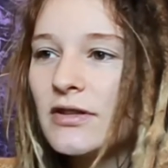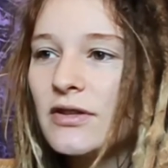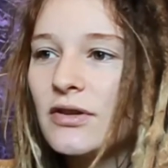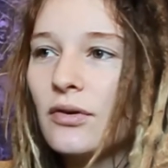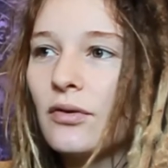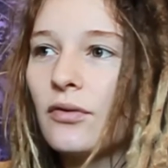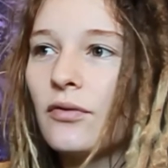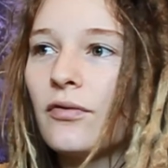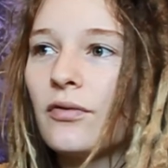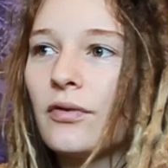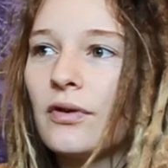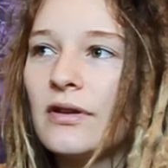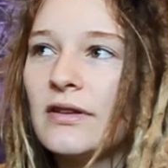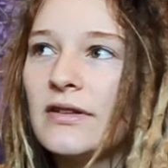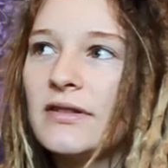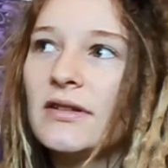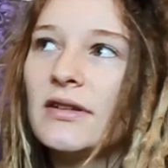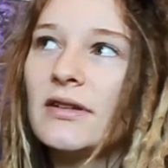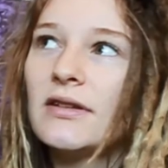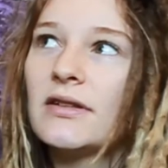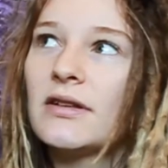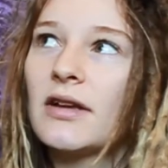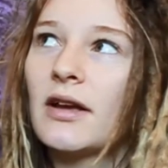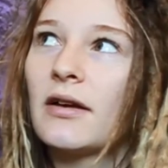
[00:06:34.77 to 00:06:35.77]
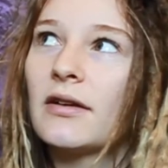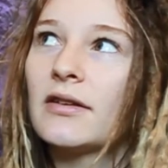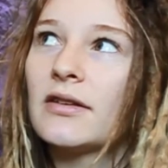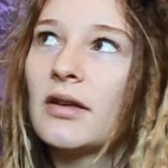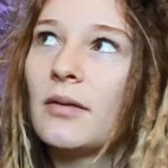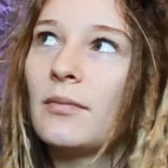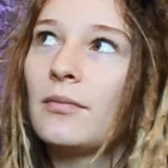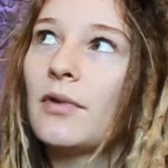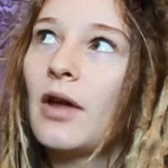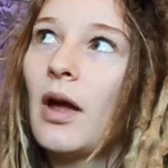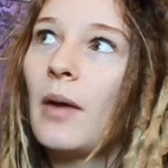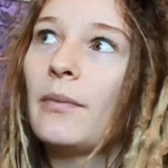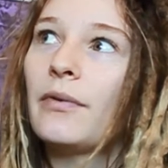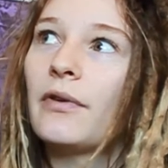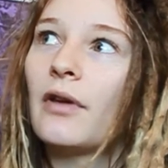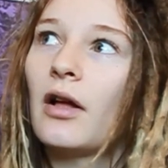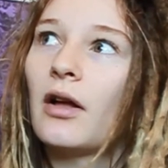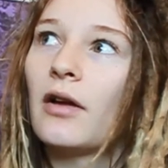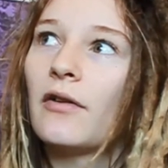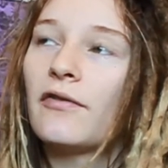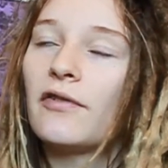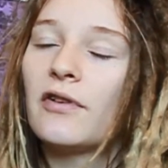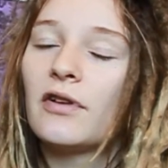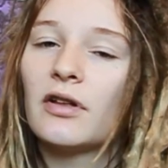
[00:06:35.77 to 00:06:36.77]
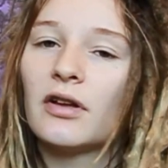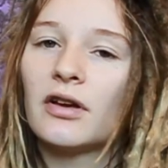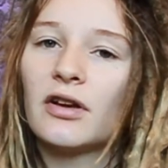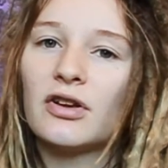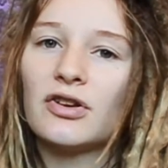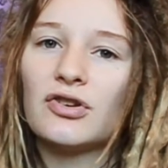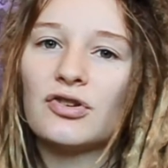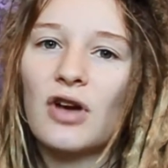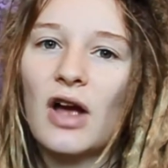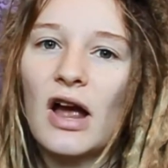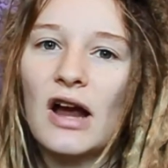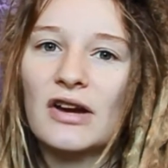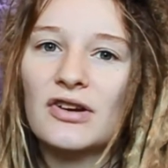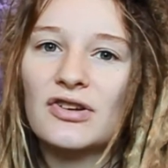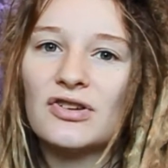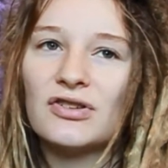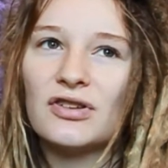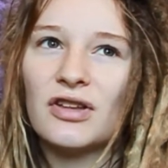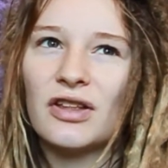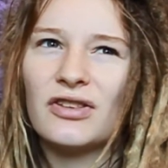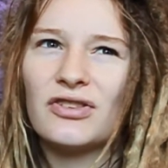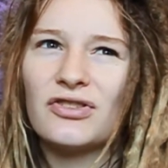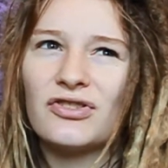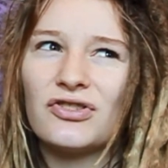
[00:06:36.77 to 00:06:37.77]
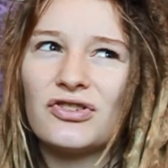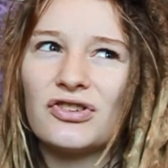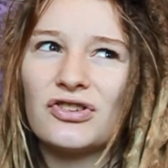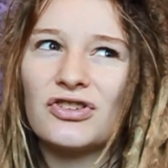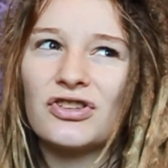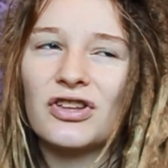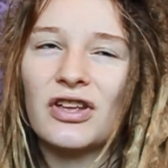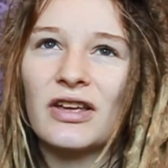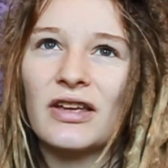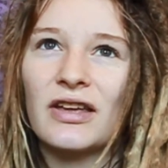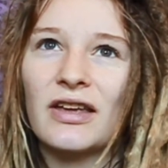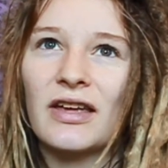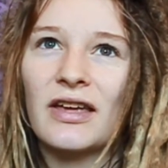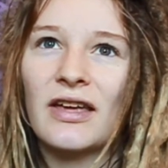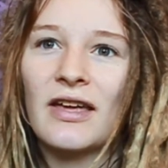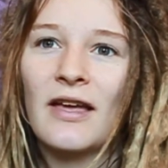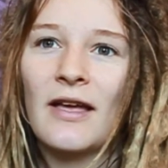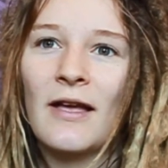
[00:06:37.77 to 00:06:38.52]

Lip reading: So for instance, like sometimes I'll feel a contraction that's just like,